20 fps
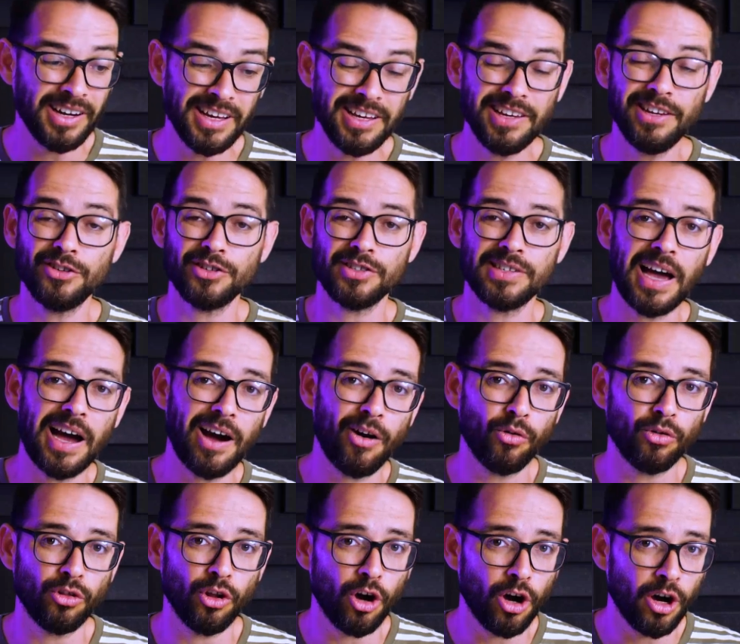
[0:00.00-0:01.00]
here's how
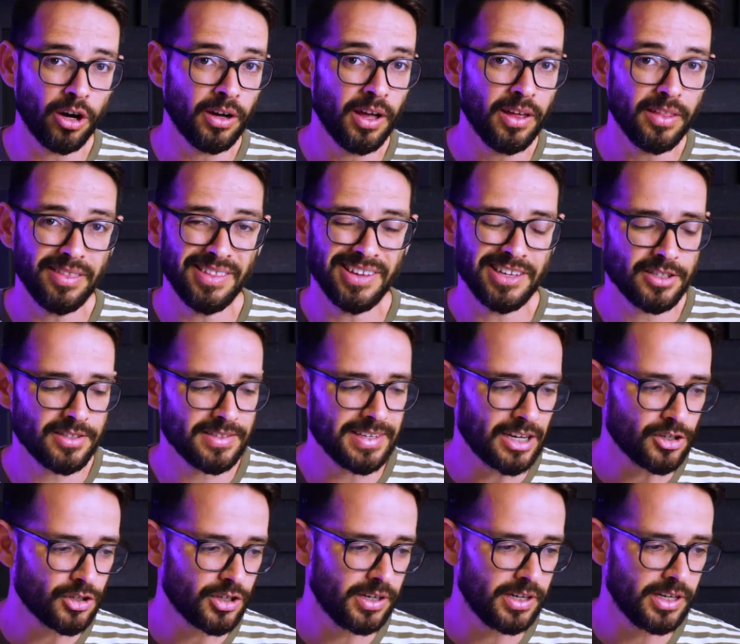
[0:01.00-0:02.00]
long this
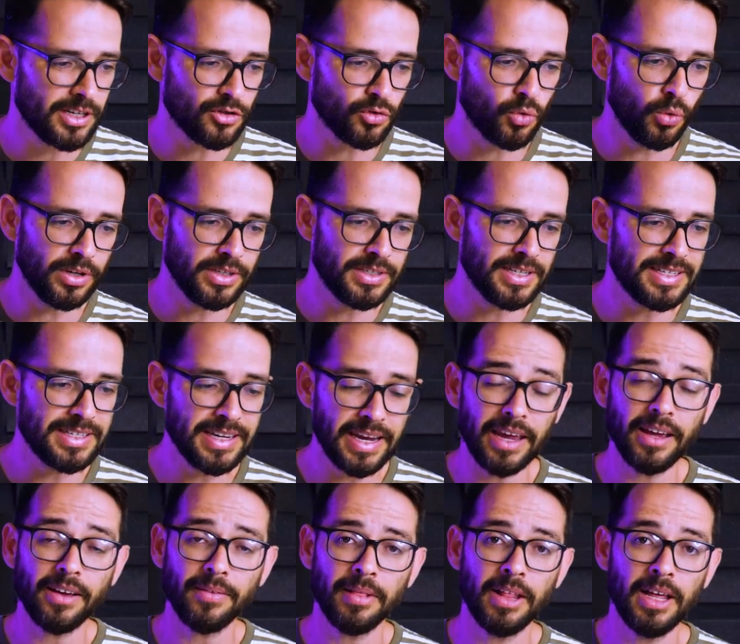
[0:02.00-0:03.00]
session is going to
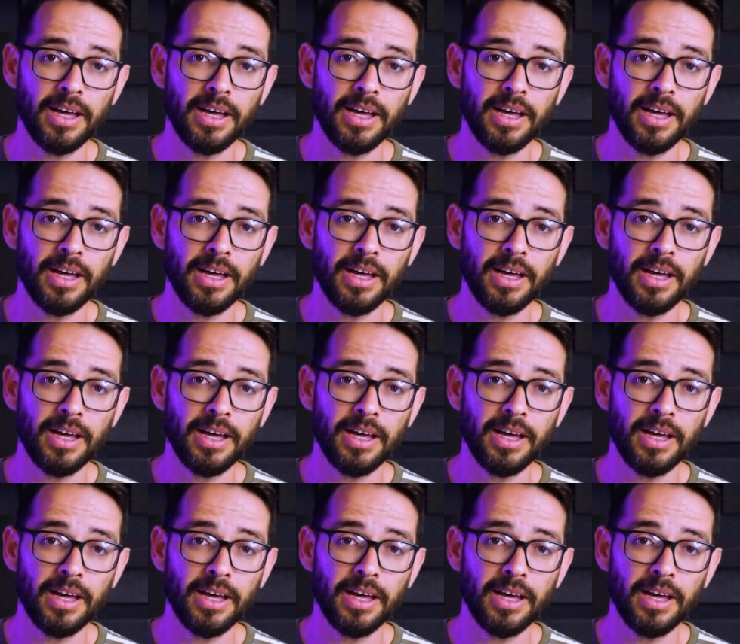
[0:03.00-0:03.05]
take.